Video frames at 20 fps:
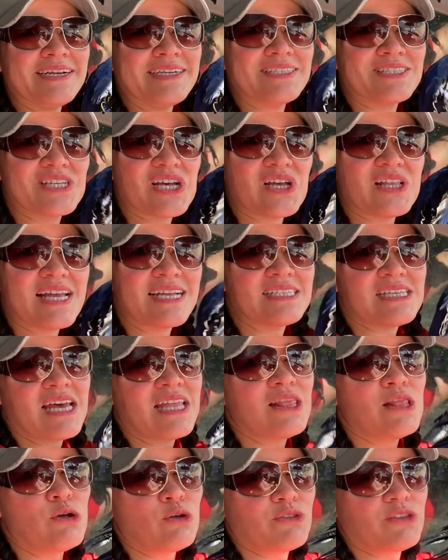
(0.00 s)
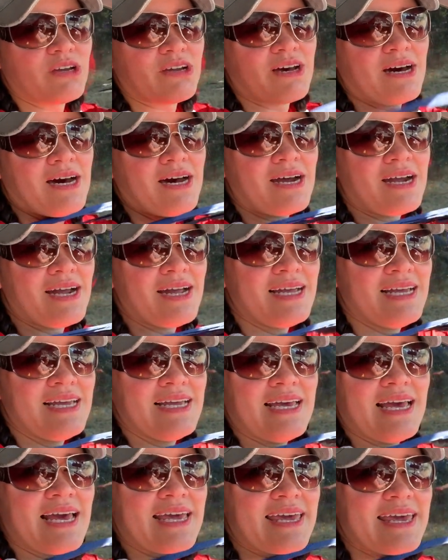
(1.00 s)
So let's unload the car
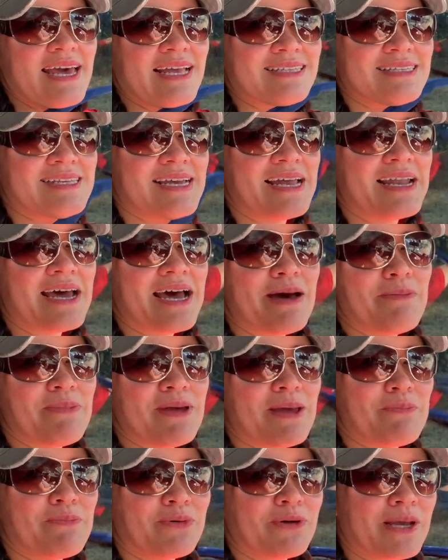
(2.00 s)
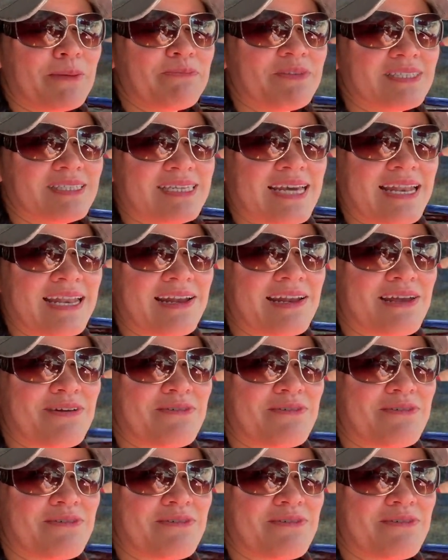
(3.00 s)
and get set up and put up the tent and